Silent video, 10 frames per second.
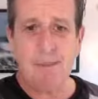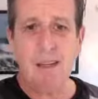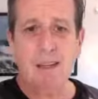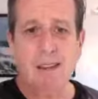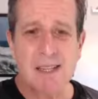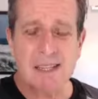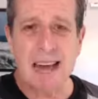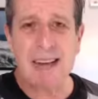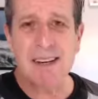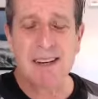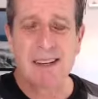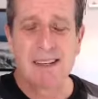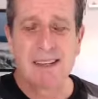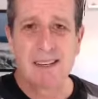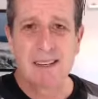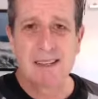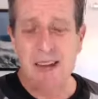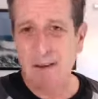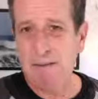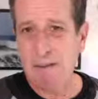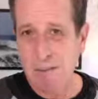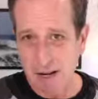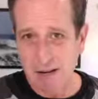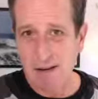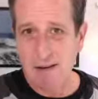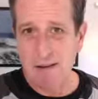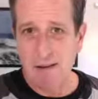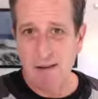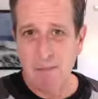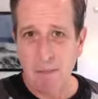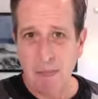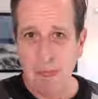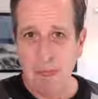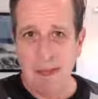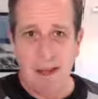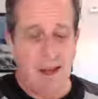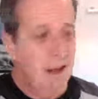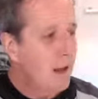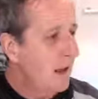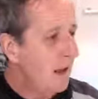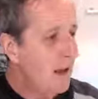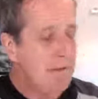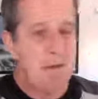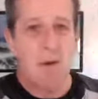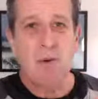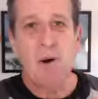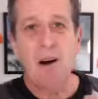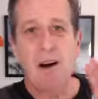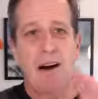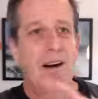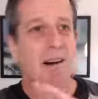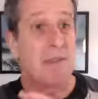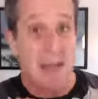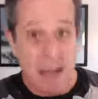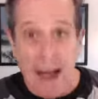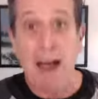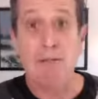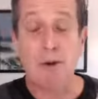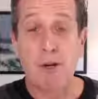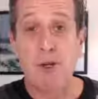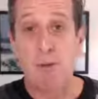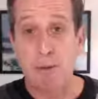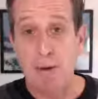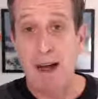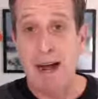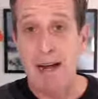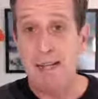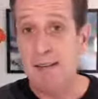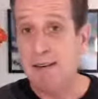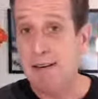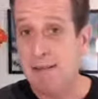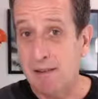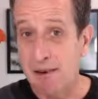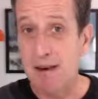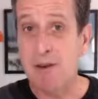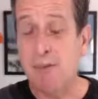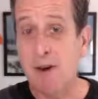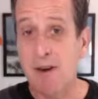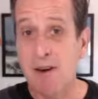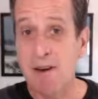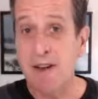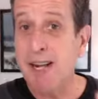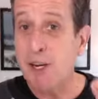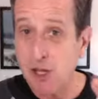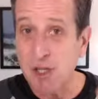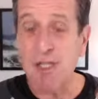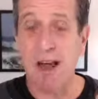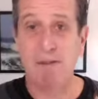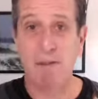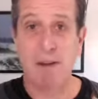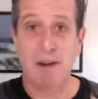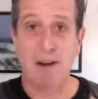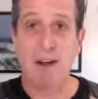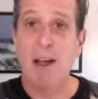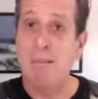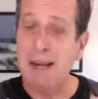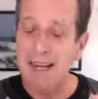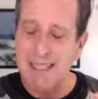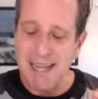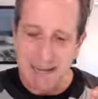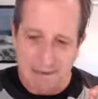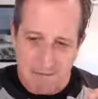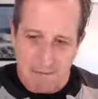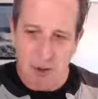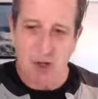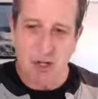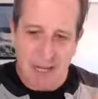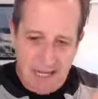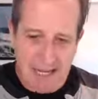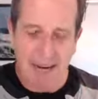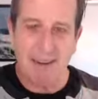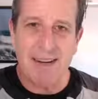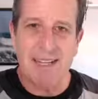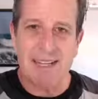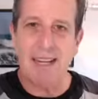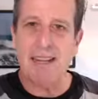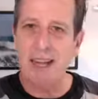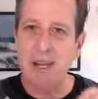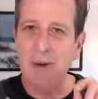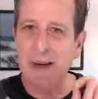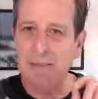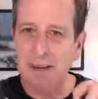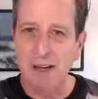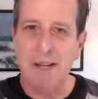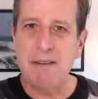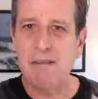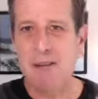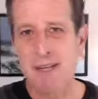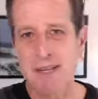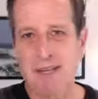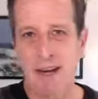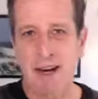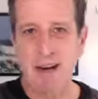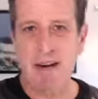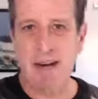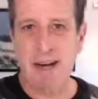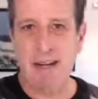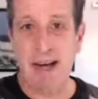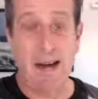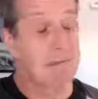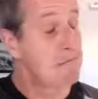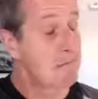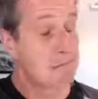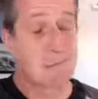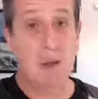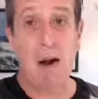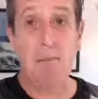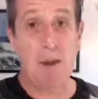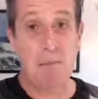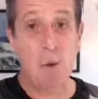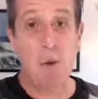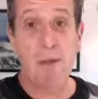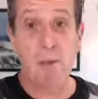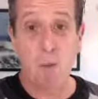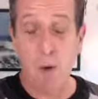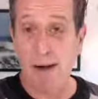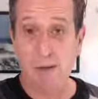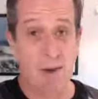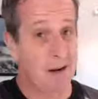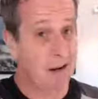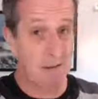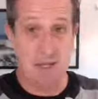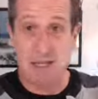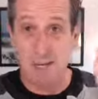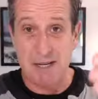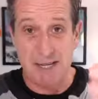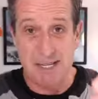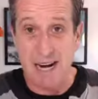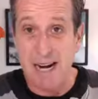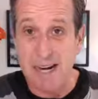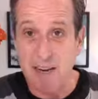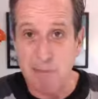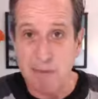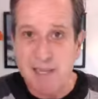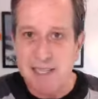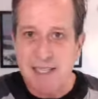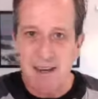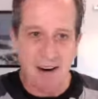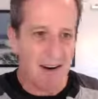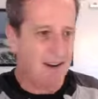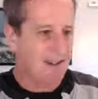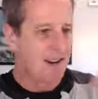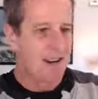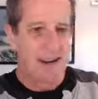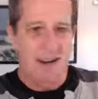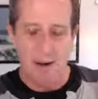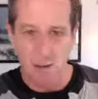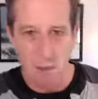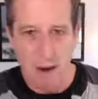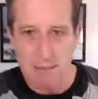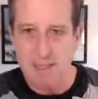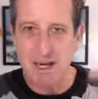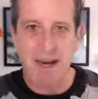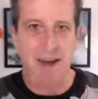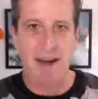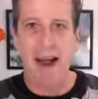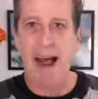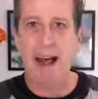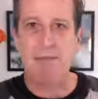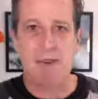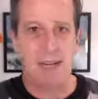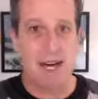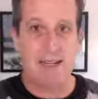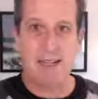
Does that sound familiar? If you are the average proprietor or entrepreneur, it should sound familiar because I can virtually guarantee that you have lived a scenario like that probably more than once, whether it comes to designing your business cards, your website, your advertising,